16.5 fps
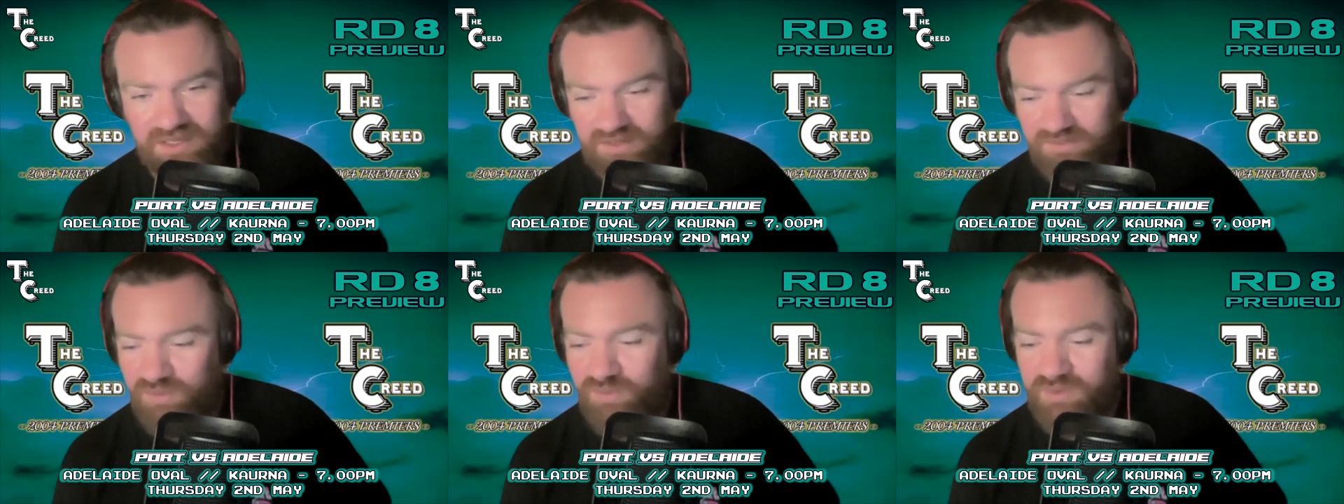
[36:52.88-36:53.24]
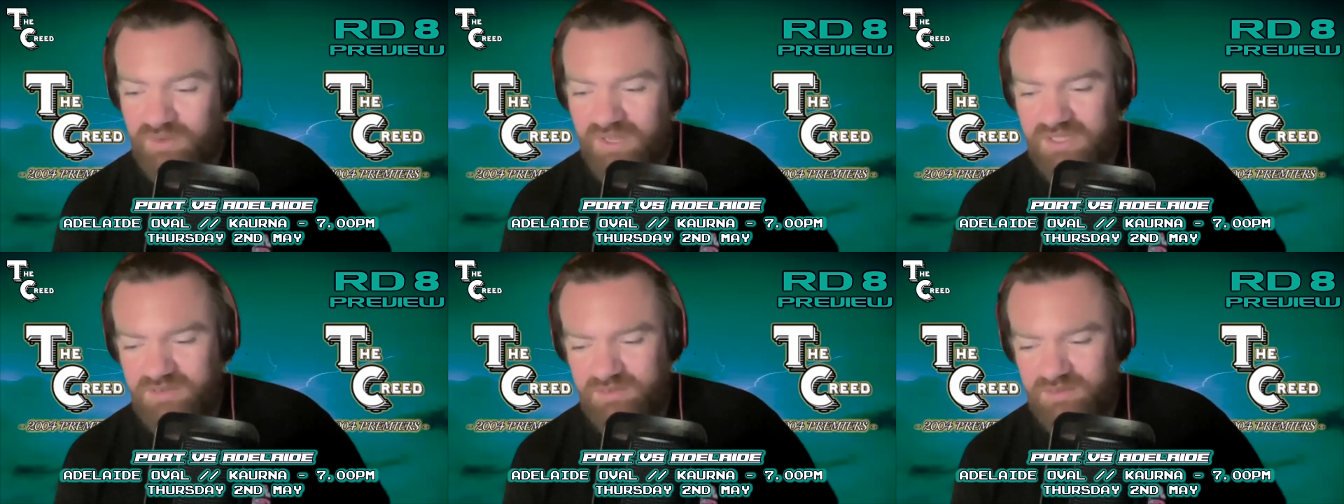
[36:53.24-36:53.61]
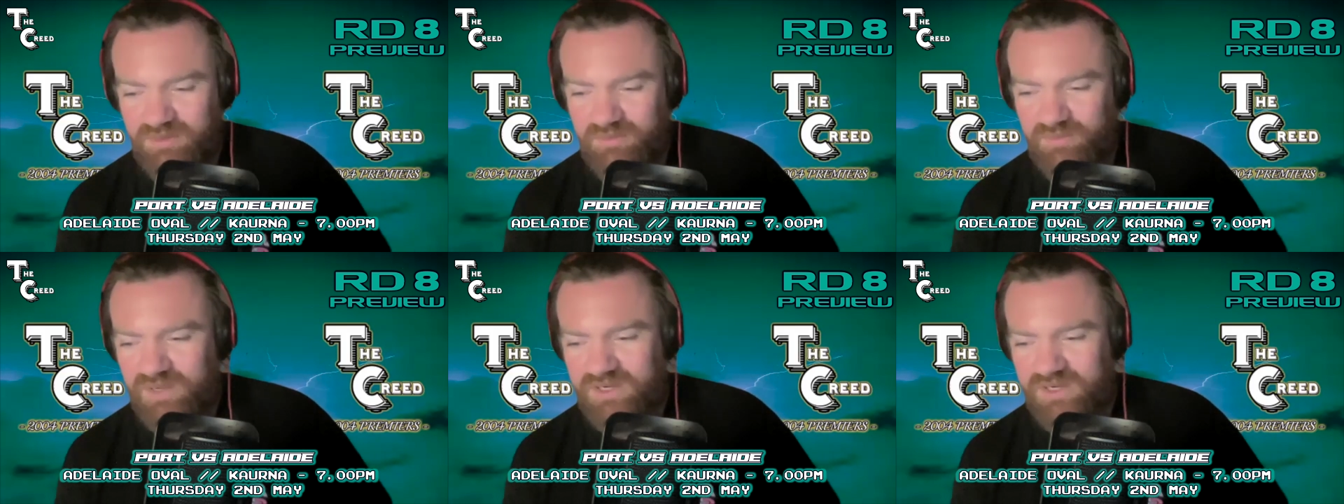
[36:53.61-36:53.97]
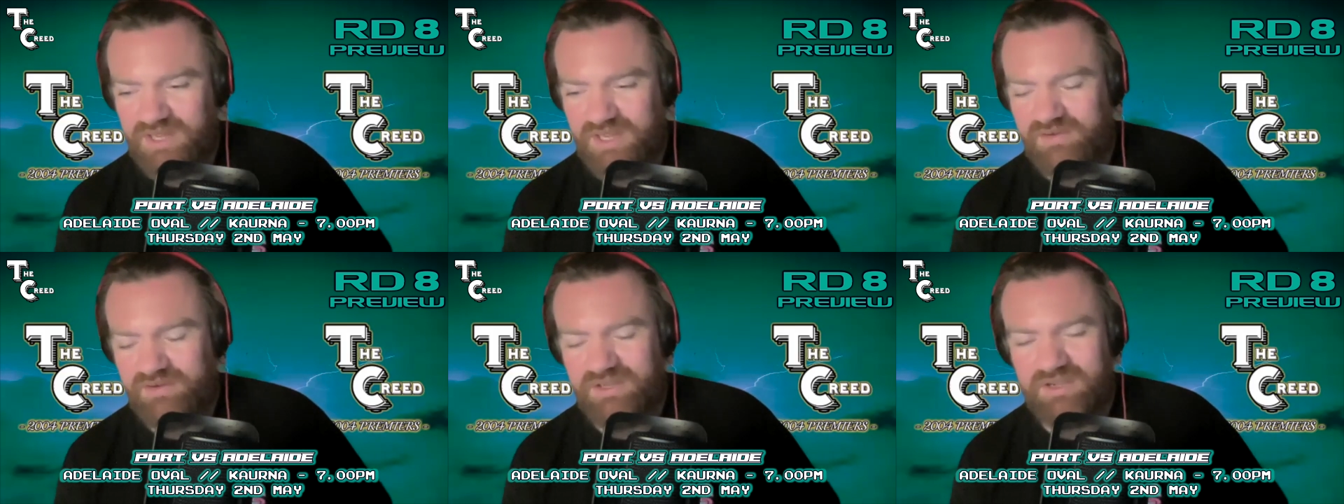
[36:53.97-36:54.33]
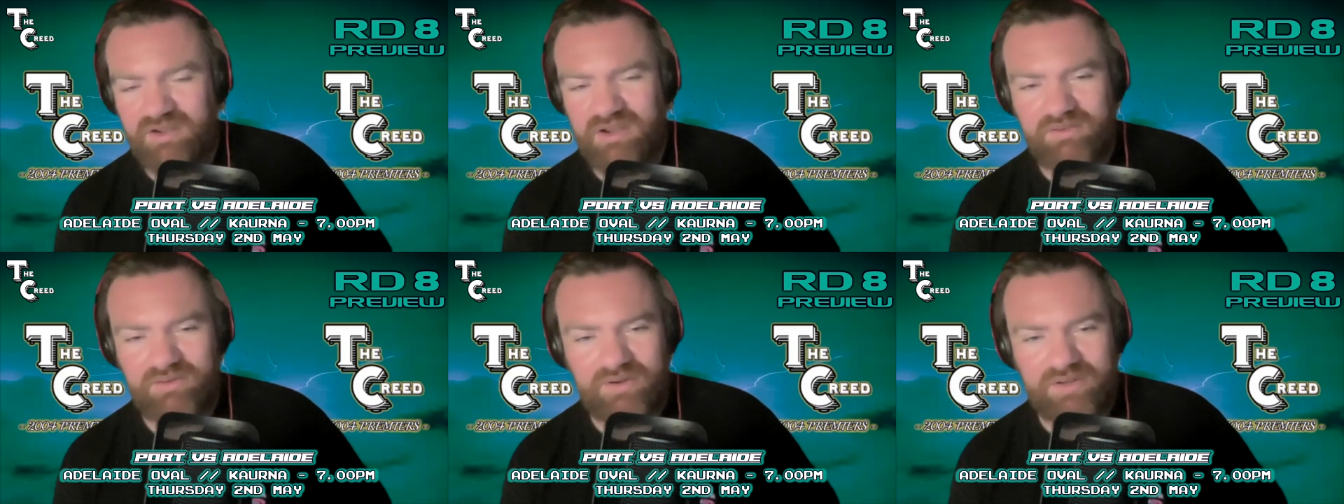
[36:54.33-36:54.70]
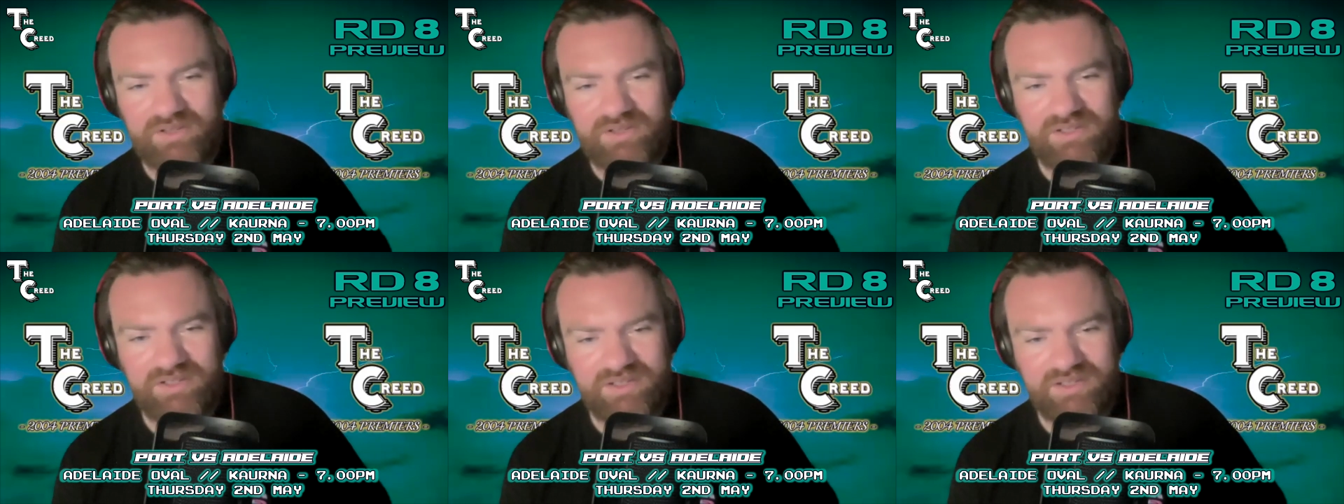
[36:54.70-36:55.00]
Forward lines for the one area, ironically,